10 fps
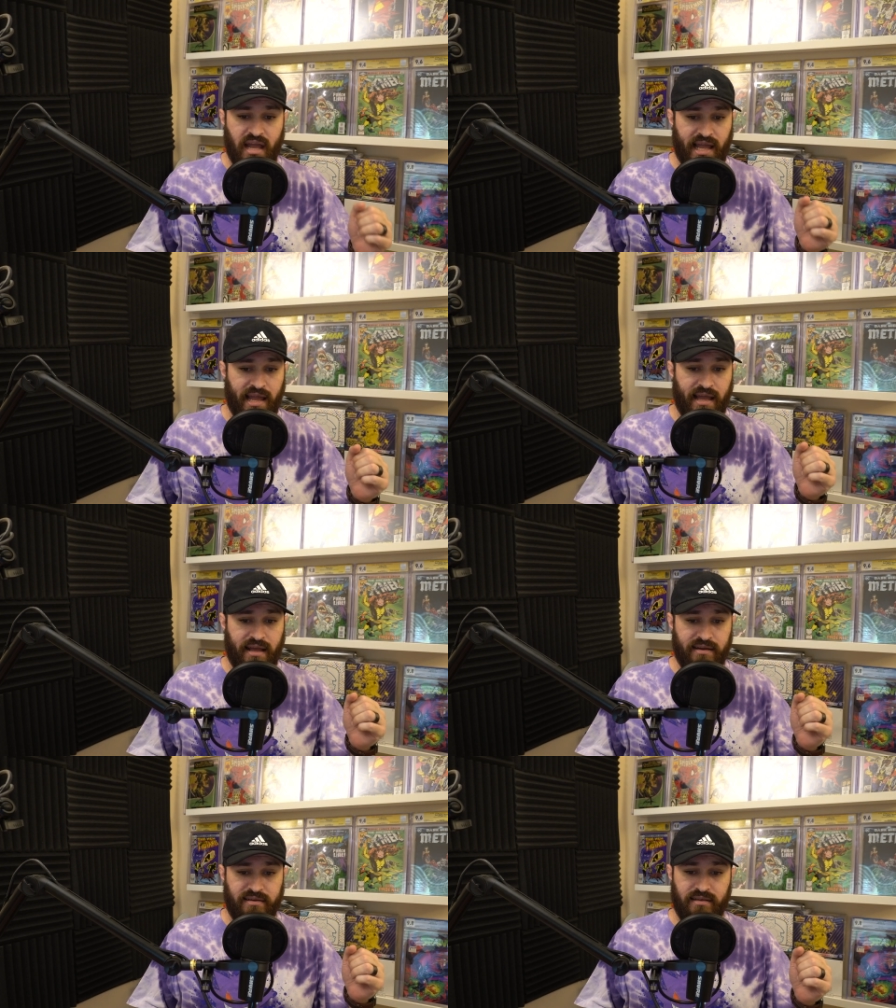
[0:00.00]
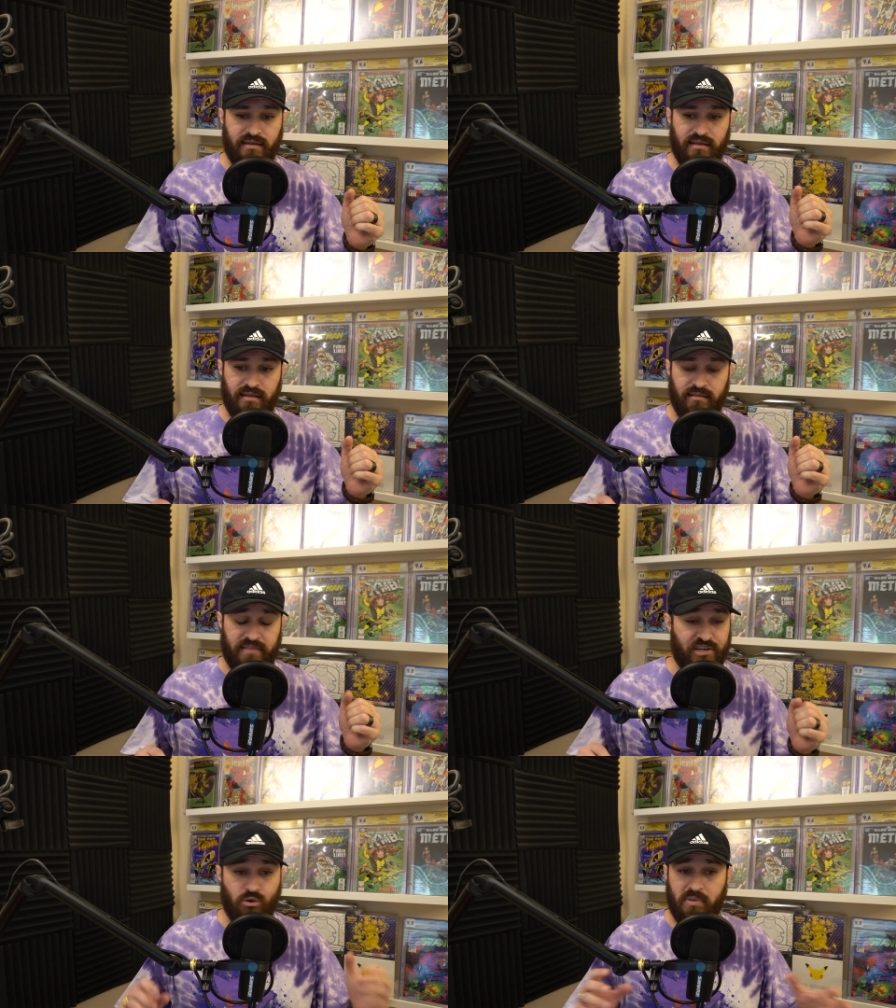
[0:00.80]
And
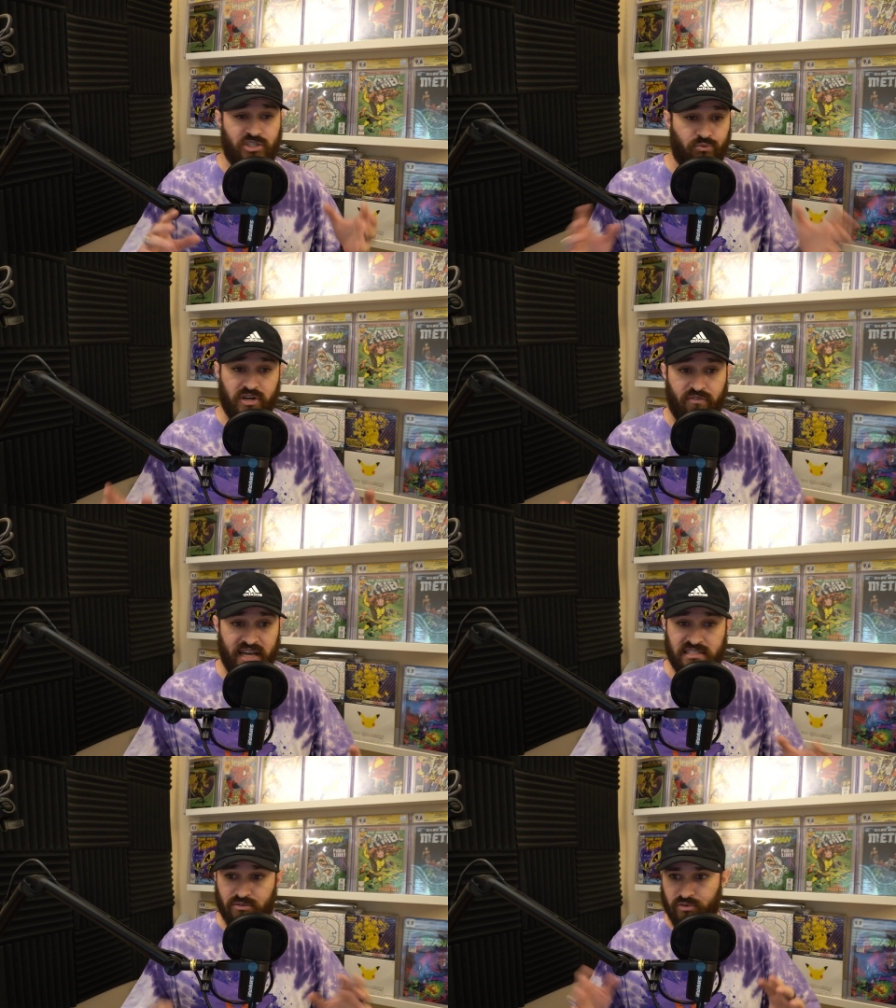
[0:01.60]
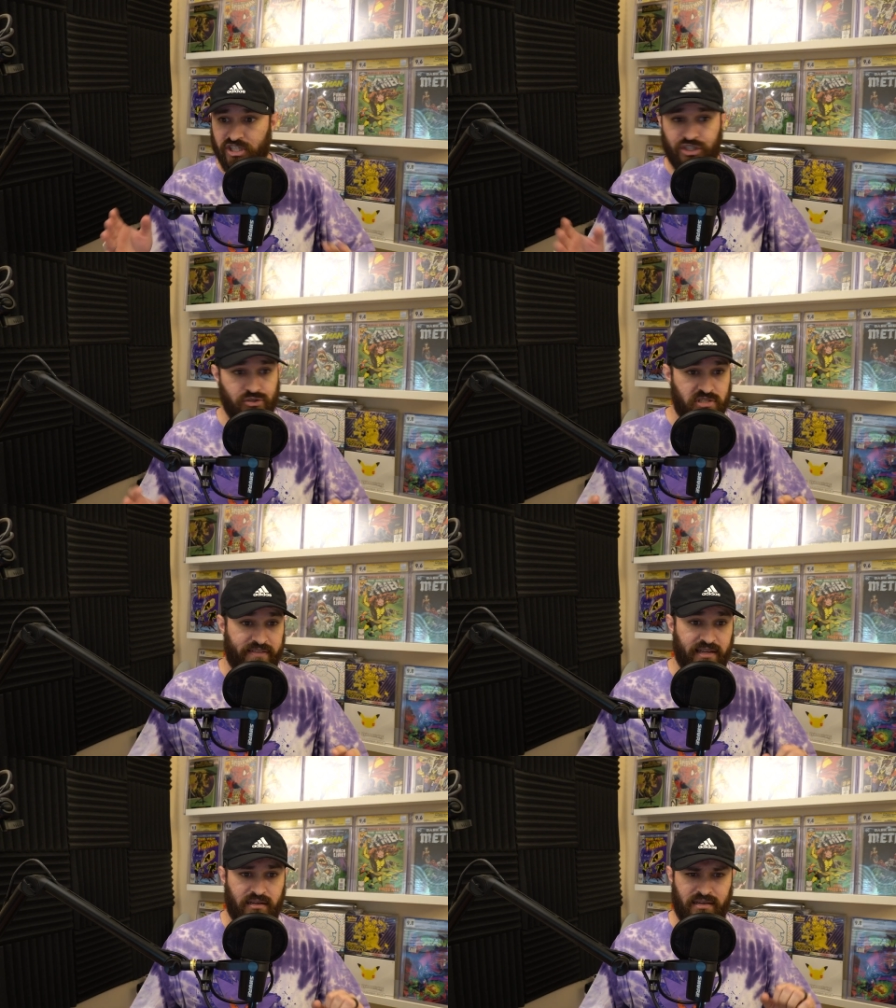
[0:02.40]
they do a bunch of rewrites and reshoots,
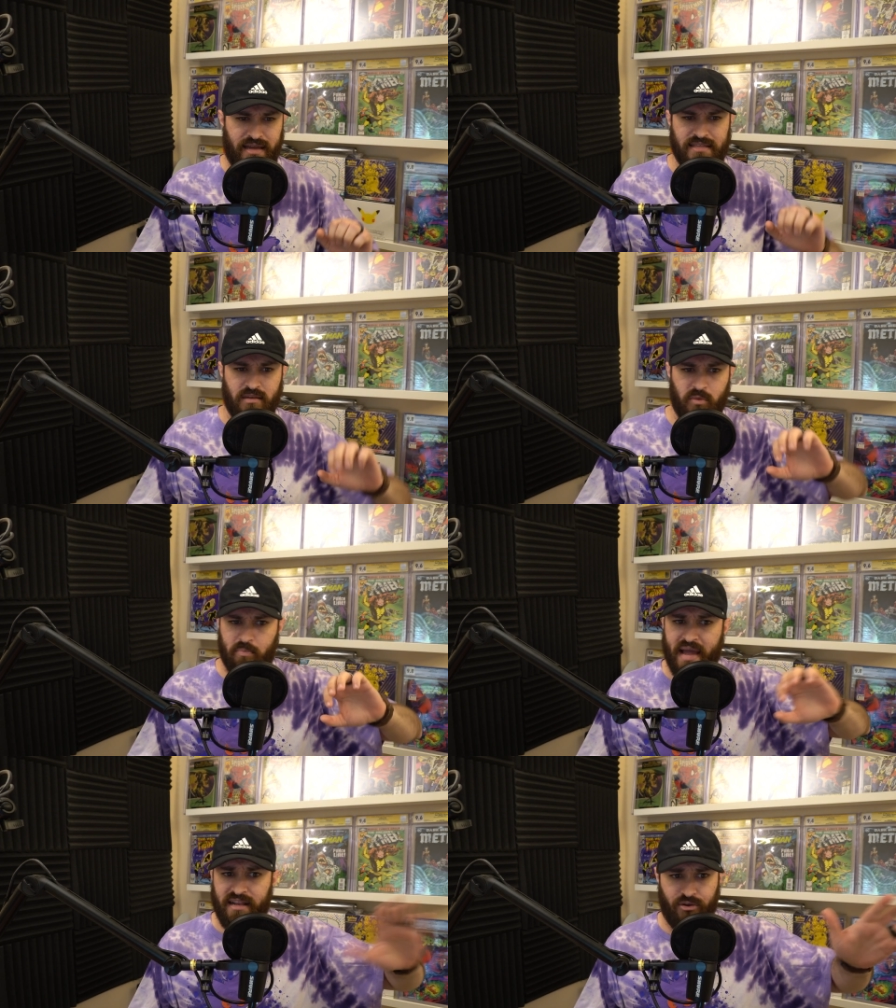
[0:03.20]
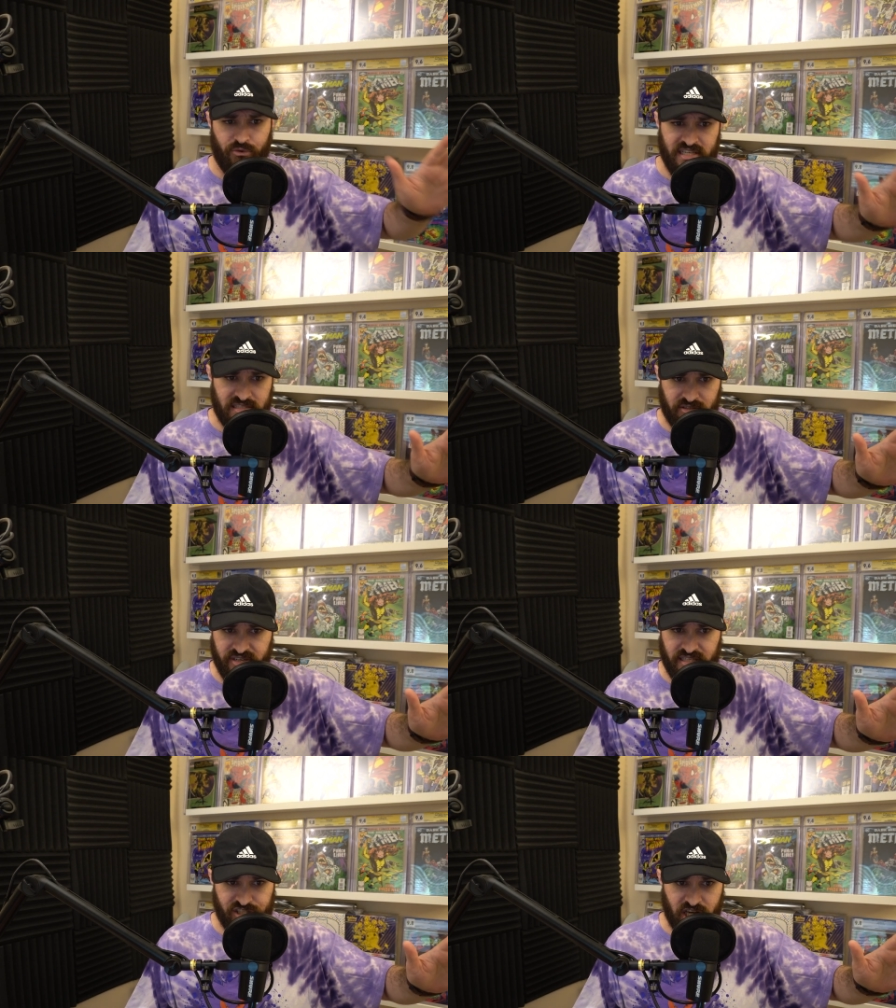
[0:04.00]
and it ends up with bad green
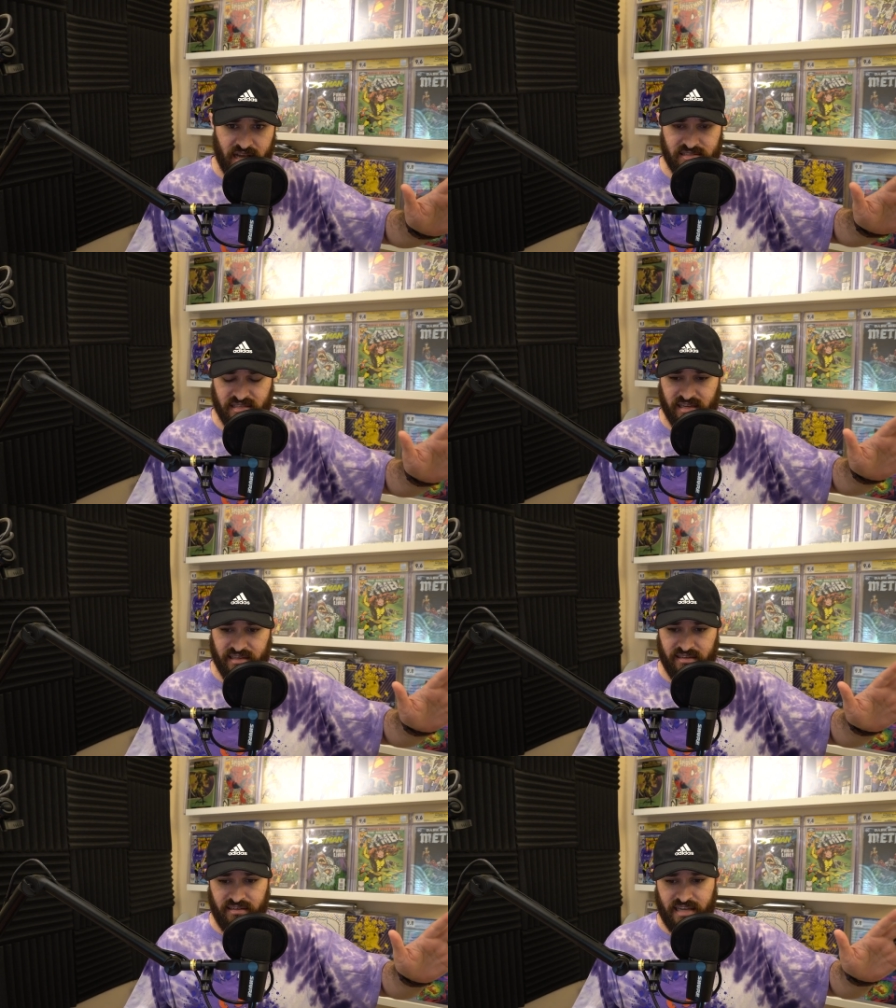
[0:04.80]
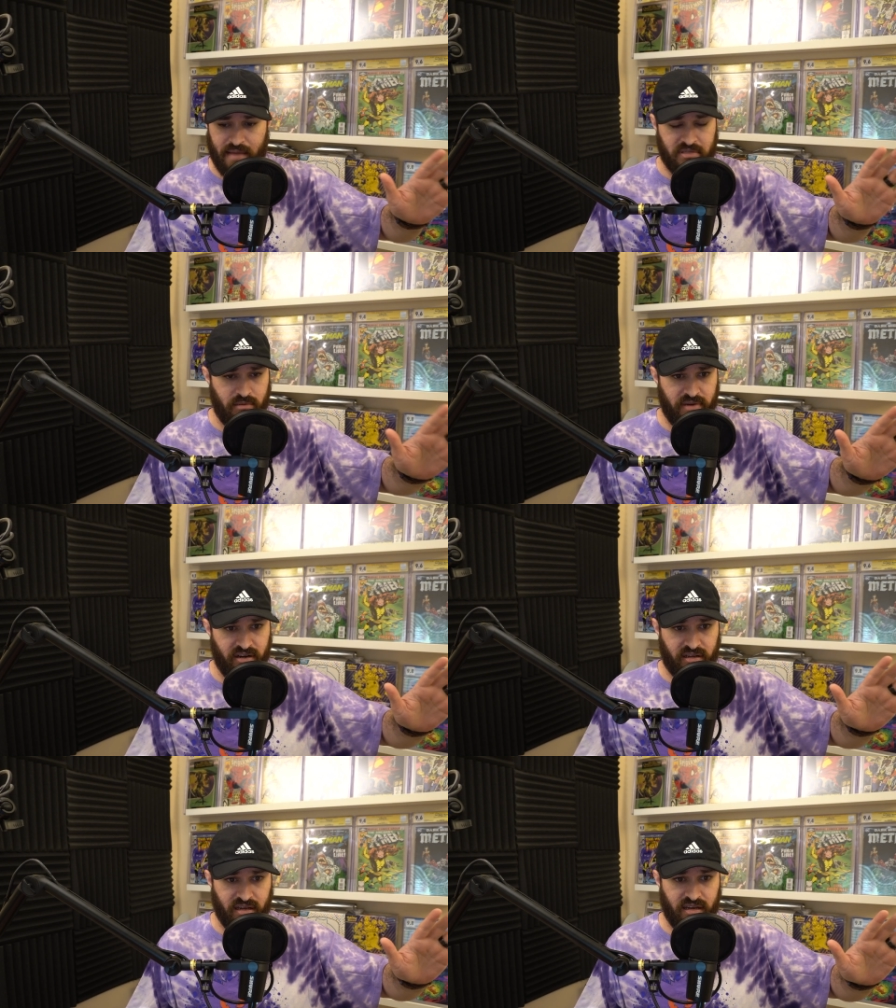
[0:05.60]
screen shots, like in Captain
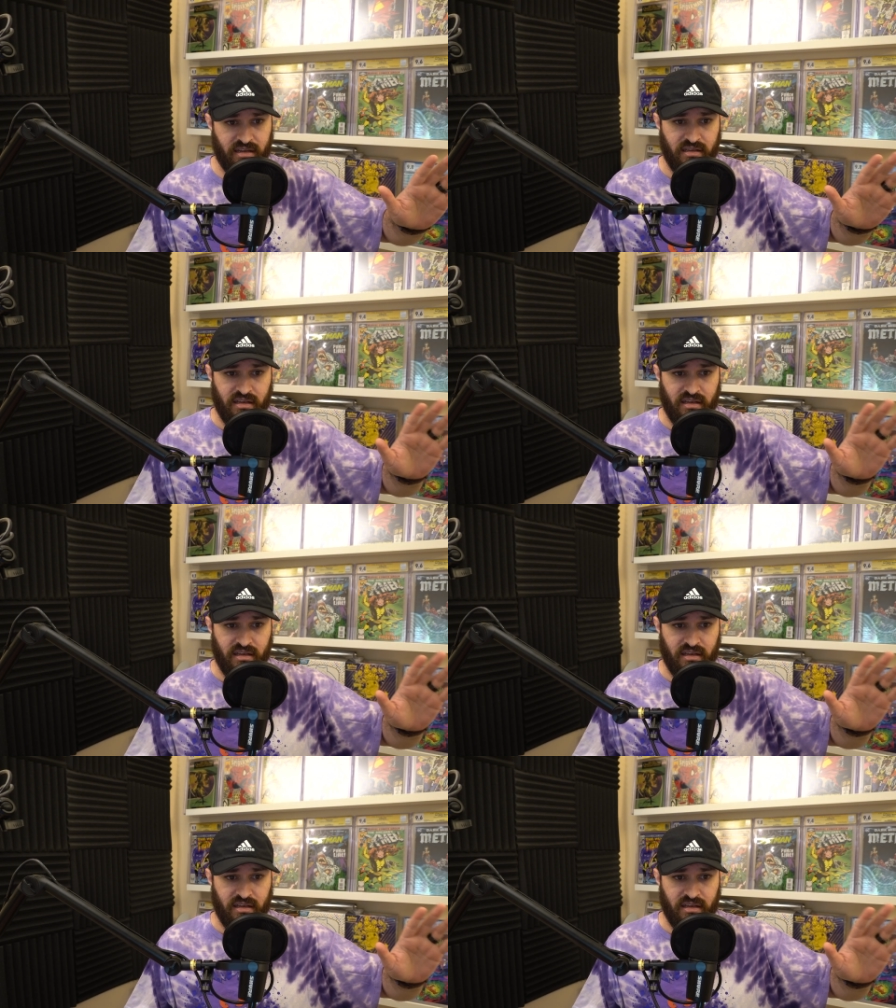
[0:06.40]
America